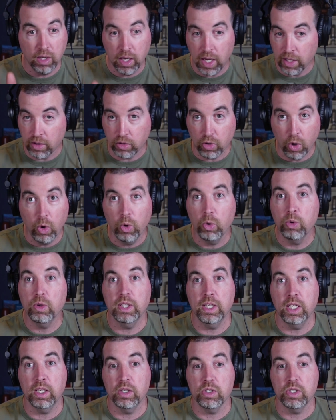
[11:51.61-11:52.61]
I
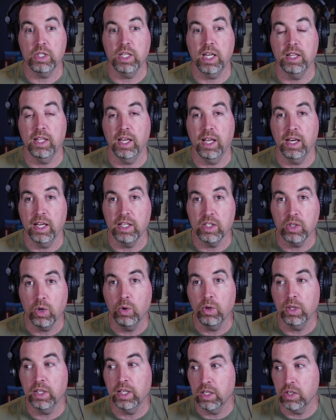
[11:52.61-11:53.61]
totally understand that, and I
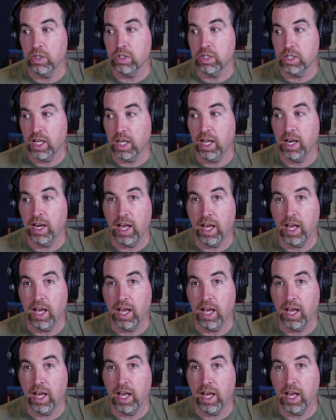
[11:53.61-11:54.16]
totally understand